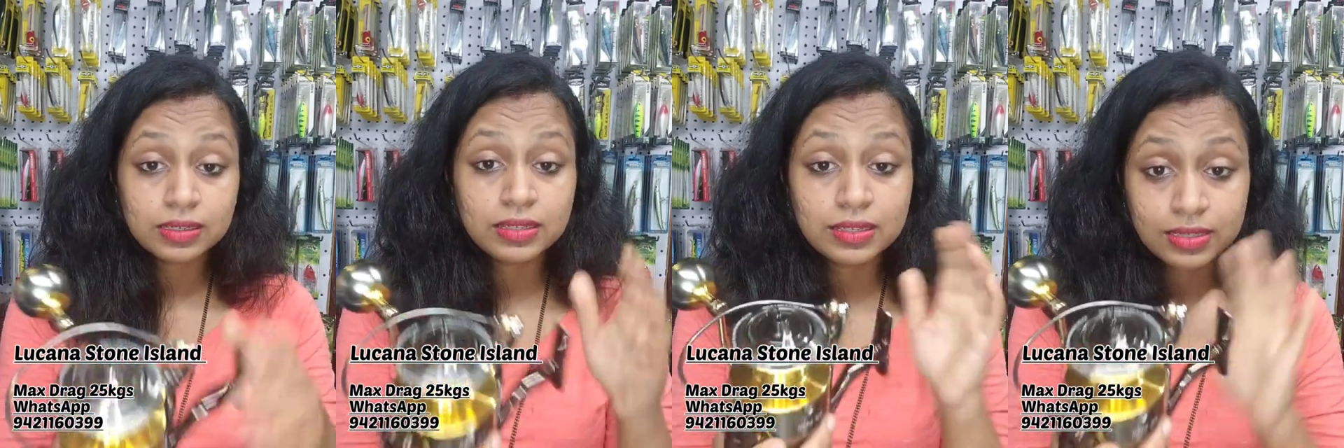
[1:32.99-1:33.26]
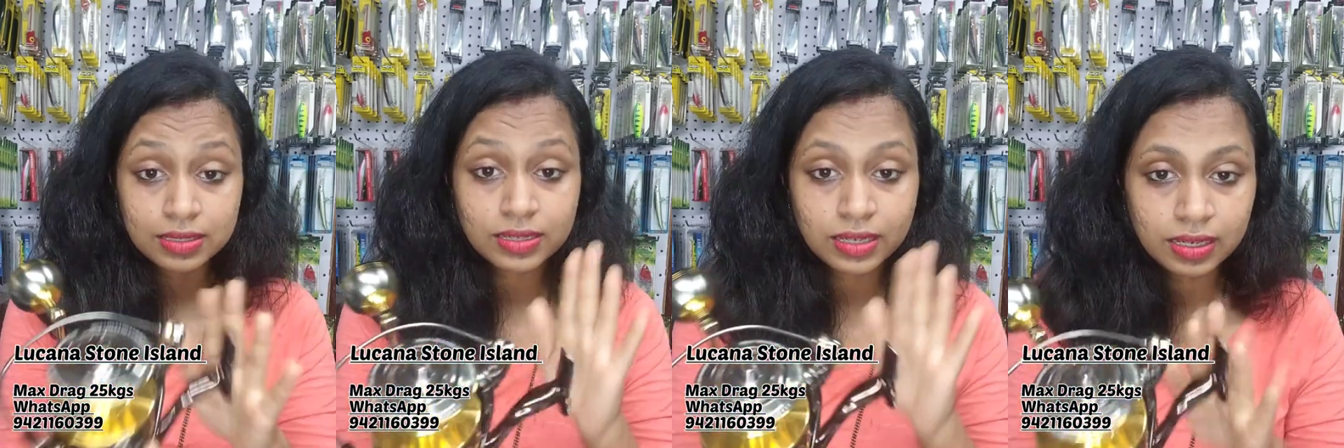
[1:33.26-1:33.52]

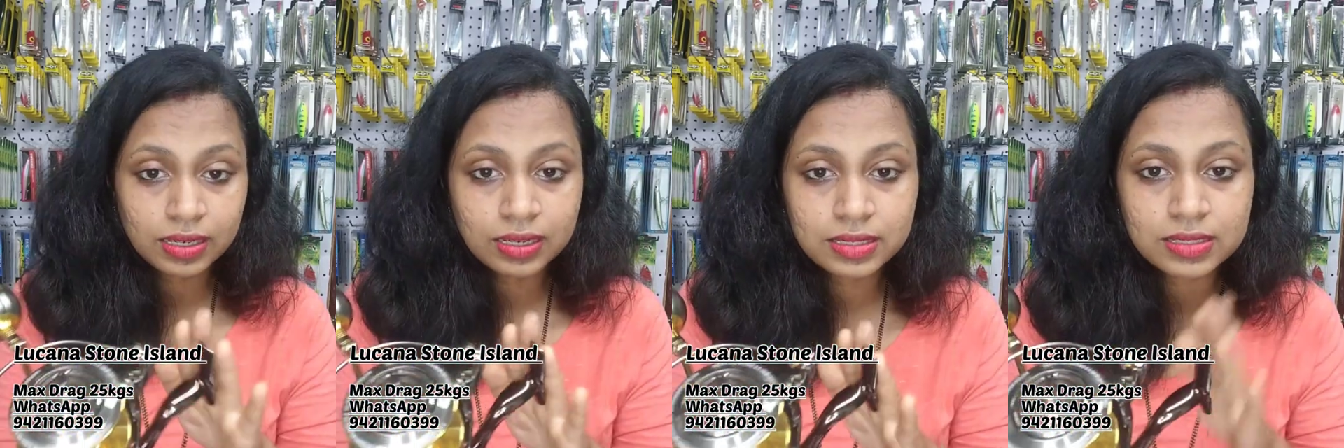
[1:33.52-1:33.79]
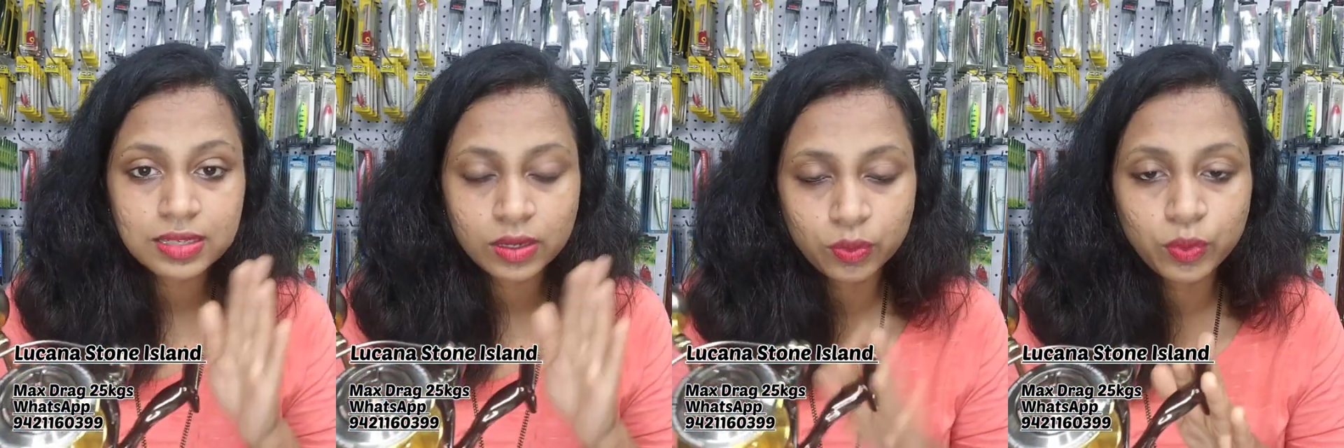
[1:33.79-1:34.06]
this reel
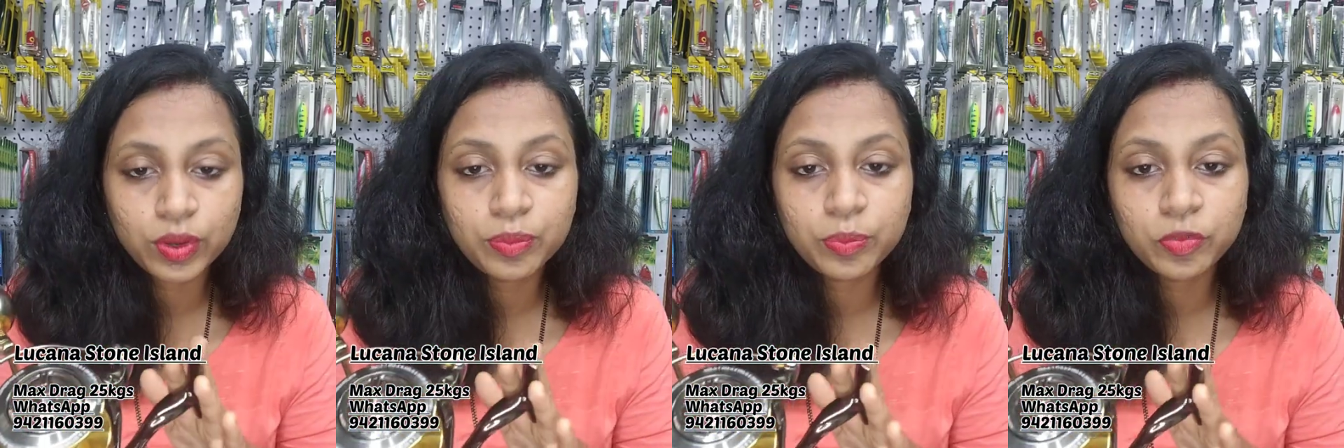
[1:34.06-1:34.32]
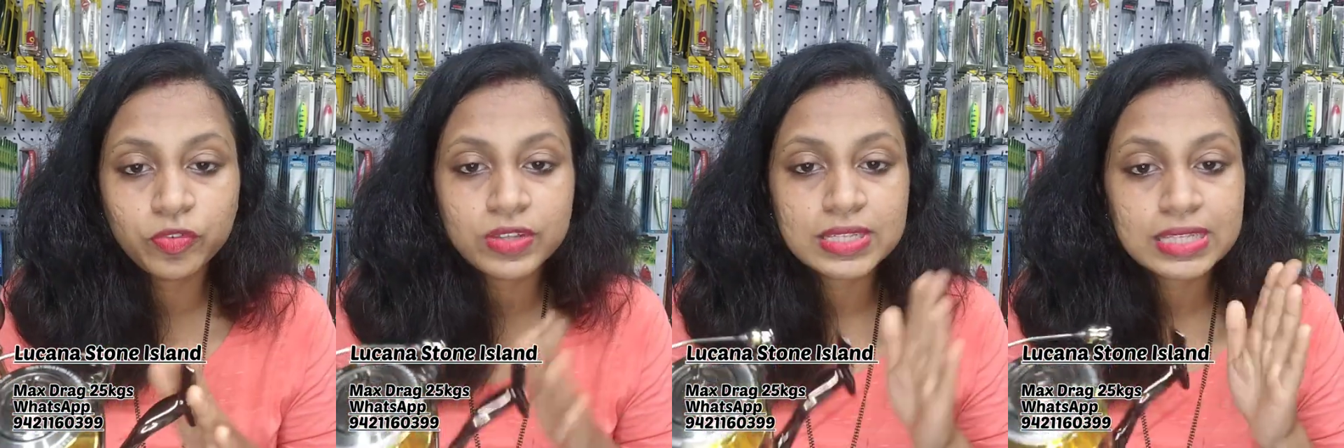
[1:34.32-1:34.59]
is
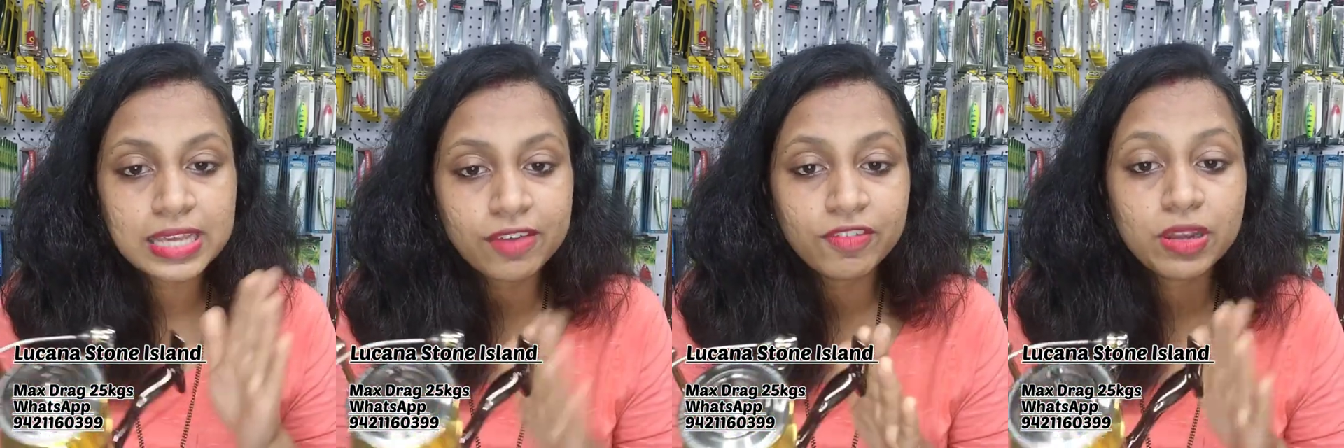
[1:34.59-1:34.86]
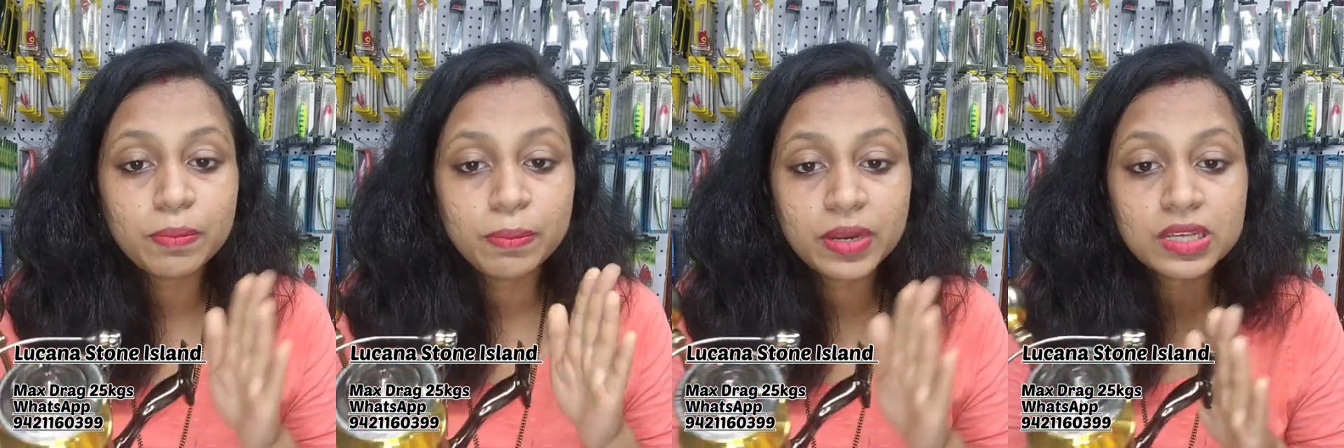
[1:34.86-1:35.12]
equipped with
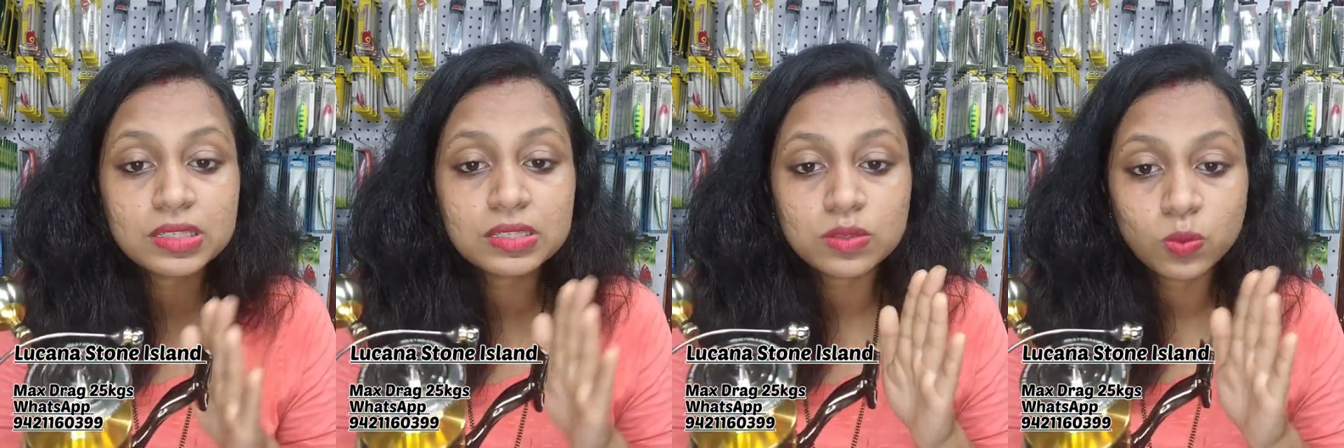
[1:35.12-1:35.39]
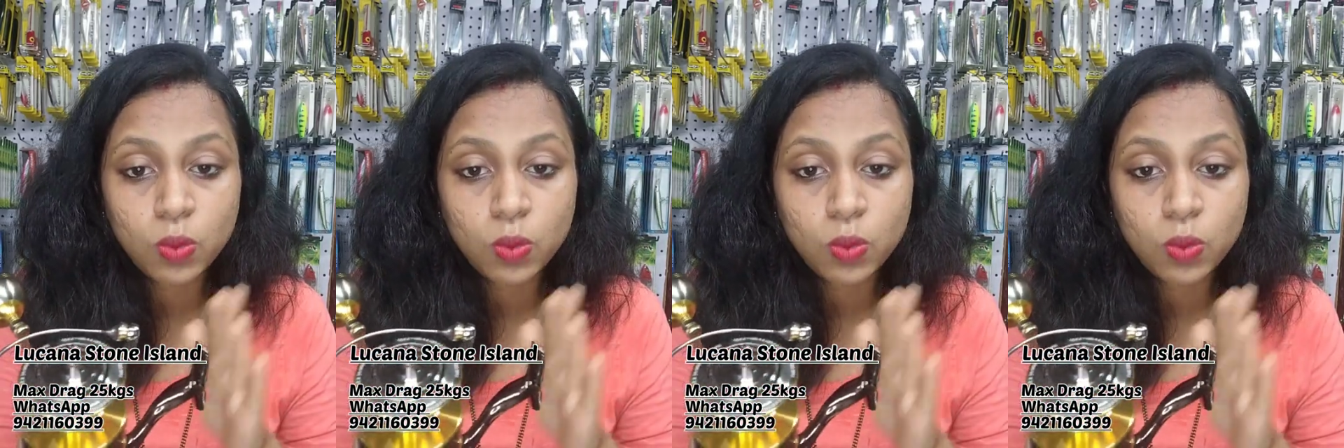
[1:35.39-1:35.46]
seven plus